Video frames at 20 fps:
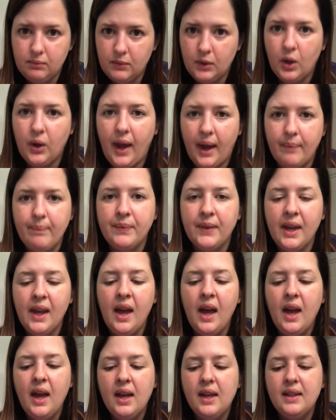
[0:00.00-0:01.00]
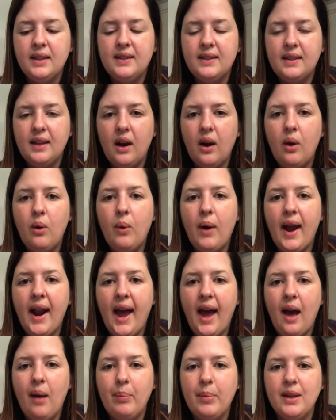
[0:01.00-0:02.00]
Okay. So what
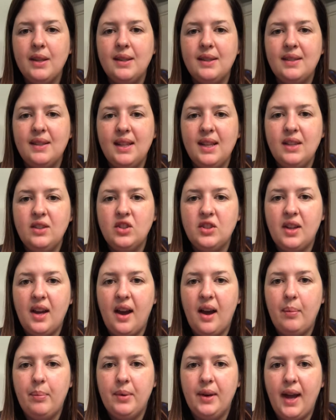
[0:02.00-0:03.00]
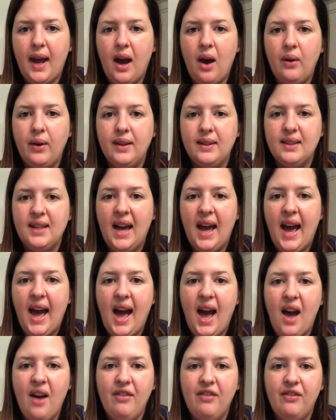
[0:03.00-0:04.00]
happened is each cup now is
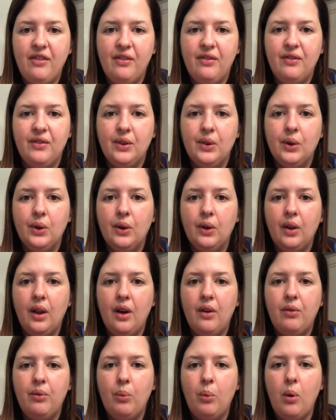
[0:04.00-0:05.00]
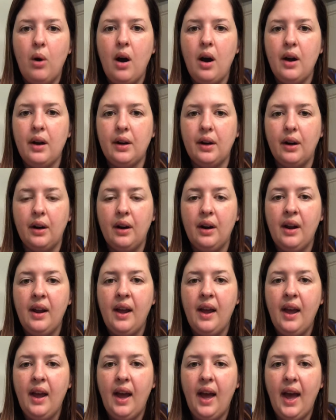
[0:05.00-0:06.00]
half full of water.
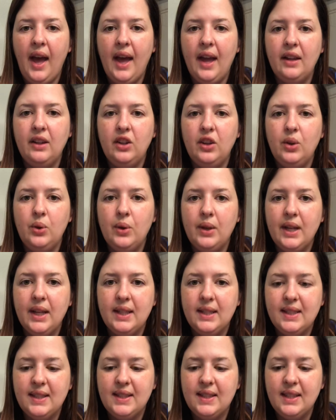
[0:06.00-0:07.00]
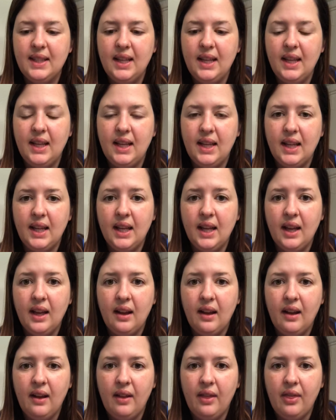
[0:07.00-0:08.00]
And you can see
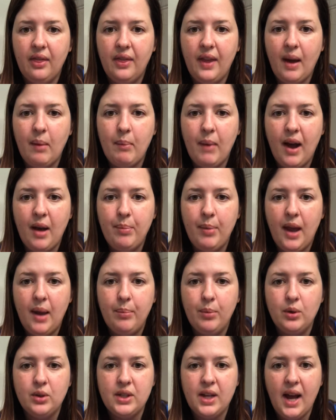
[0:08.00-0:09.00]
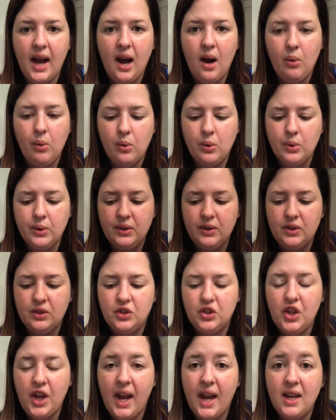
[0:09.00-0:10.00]
that my paper towels
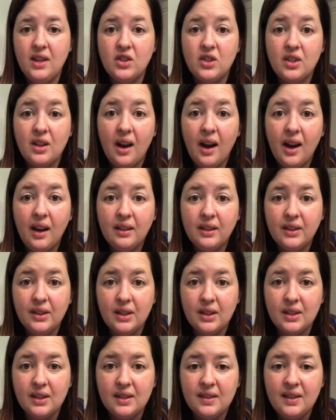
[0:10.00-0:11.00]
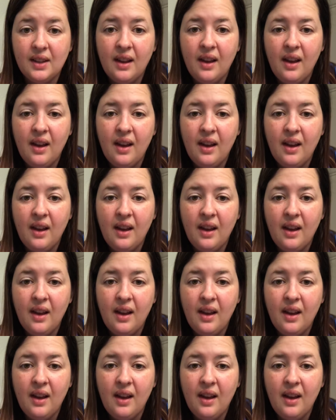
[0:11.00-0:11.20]
changed colors.